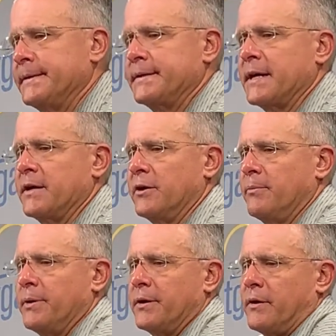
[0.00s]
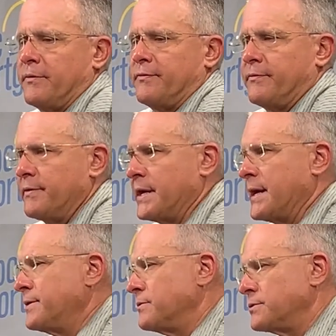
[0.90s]
Take a little bit off
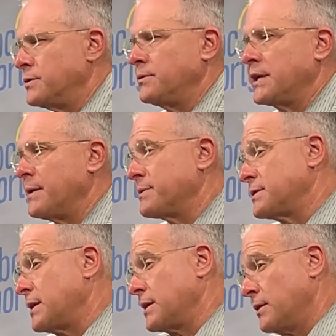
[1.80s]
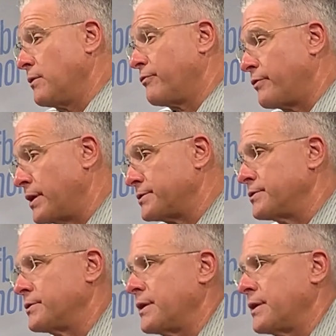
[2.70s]
Daniel, too, to keep his leg a little fresher.